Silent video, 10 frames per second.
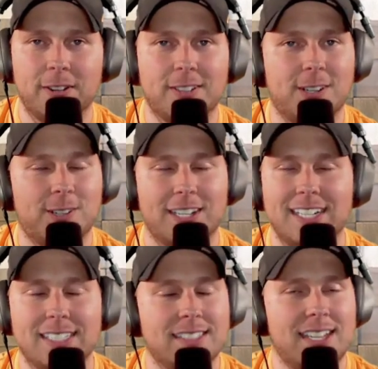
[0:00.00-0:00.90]
on there talking.
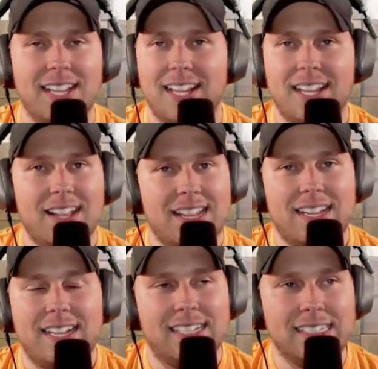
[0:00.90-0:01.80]

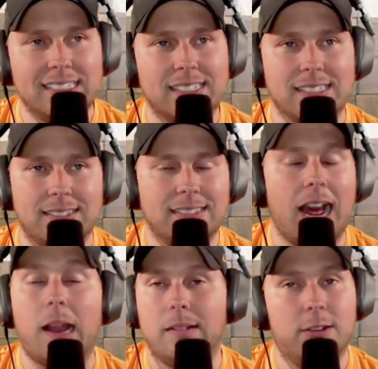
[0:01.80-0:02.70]
He needs to
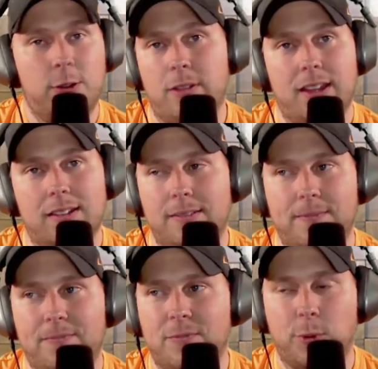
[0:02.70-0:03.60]
not do that.
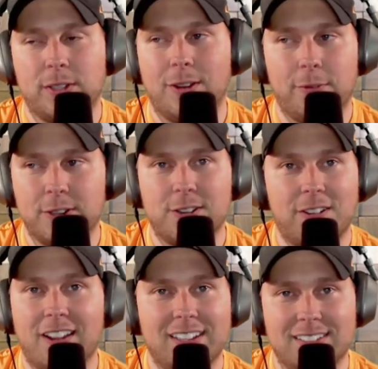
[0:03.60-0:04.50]
Voiceovers are
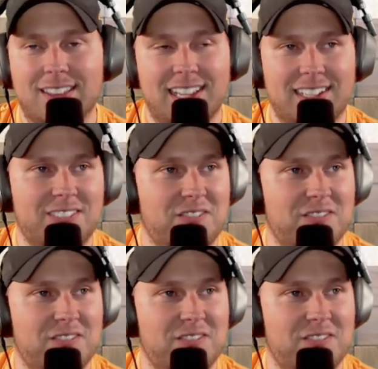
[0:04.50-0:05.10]
not his thing.